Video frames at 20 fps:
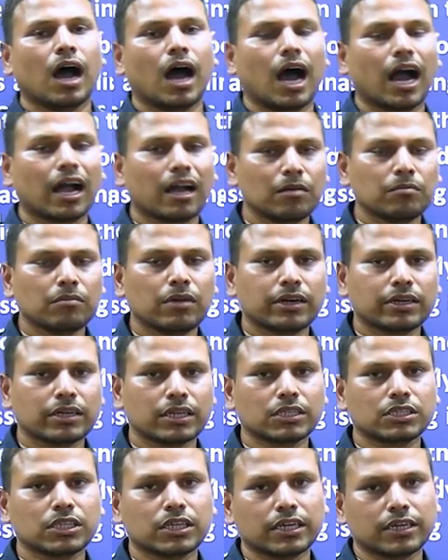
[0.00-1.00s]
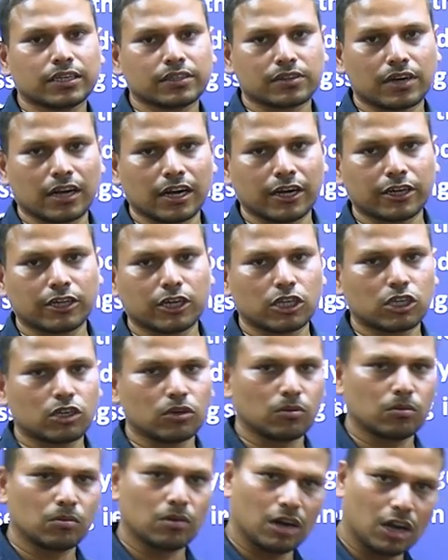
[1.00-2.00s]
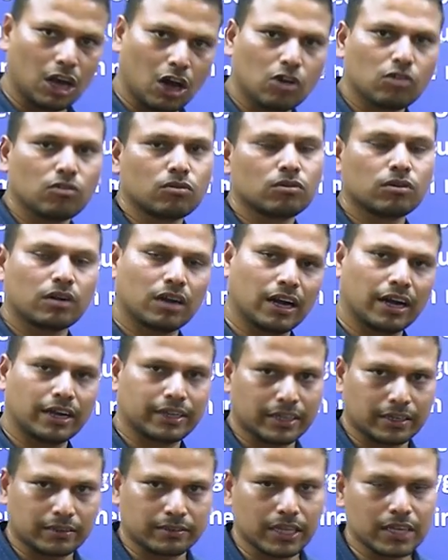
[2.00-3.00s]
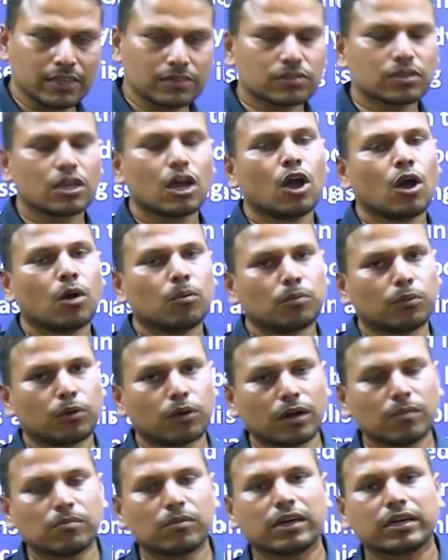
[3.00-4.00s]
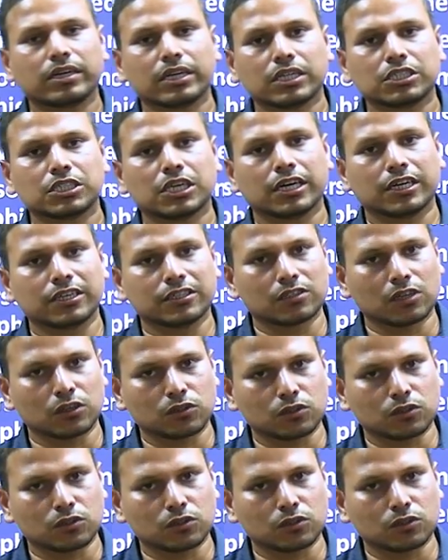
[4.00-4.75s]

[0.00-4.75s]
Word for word: Agam literature it is related to love related things, Puram literature it is